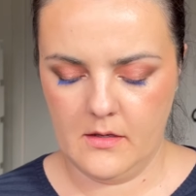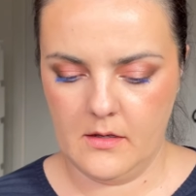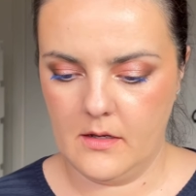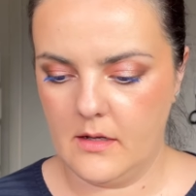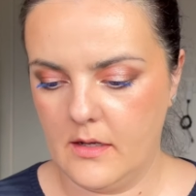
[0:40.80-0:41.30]

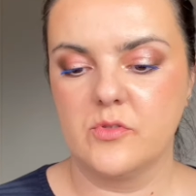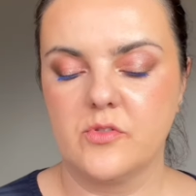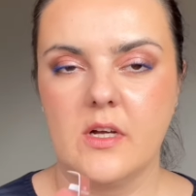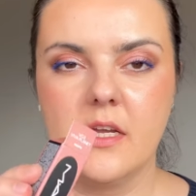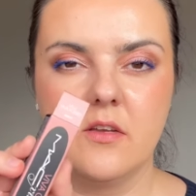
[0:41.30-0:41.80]
and
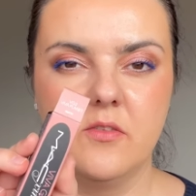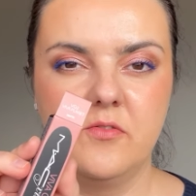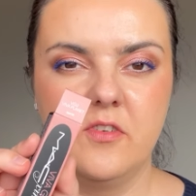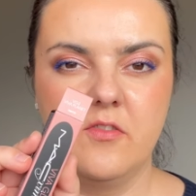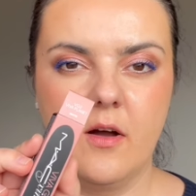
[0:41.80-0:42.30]
try
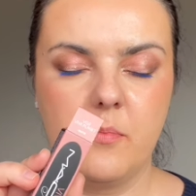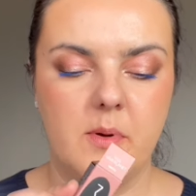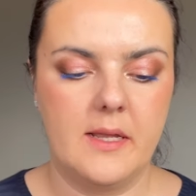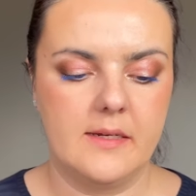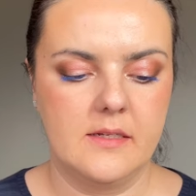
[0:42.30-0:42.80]
Viva
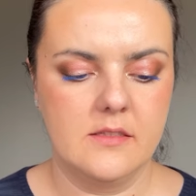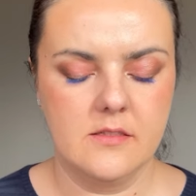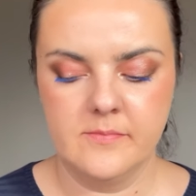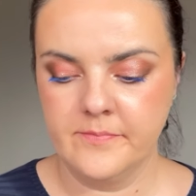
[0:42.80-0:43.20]
Planet.